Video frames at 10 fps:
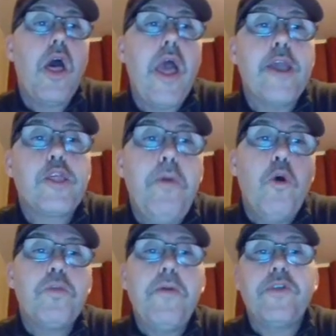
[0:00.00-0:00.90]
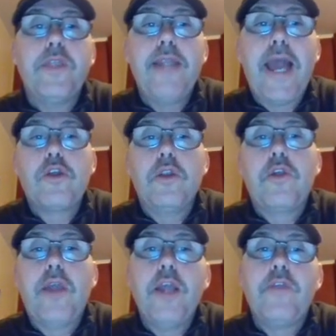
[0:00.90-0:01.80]
A spokesman for the National
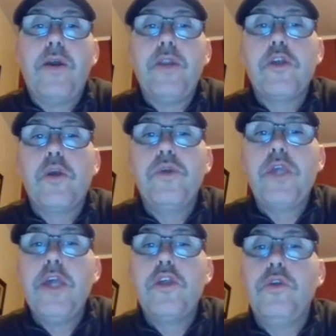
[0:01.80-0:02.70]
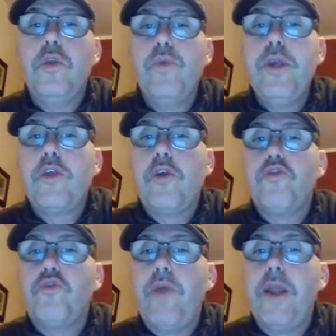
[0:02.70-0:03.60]
Science Foundation, which issued the
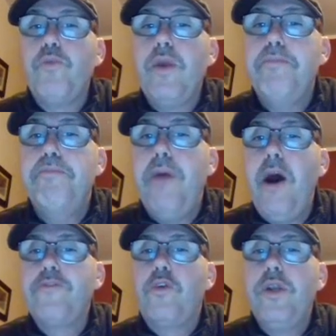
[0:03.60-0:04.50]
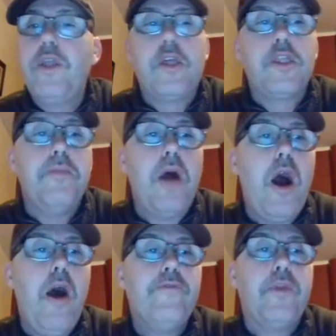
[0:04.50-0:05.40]
research grant, rebuffed criticism
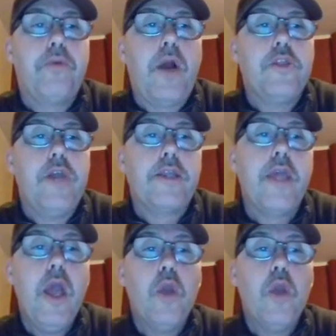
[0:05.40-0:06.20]
of the project,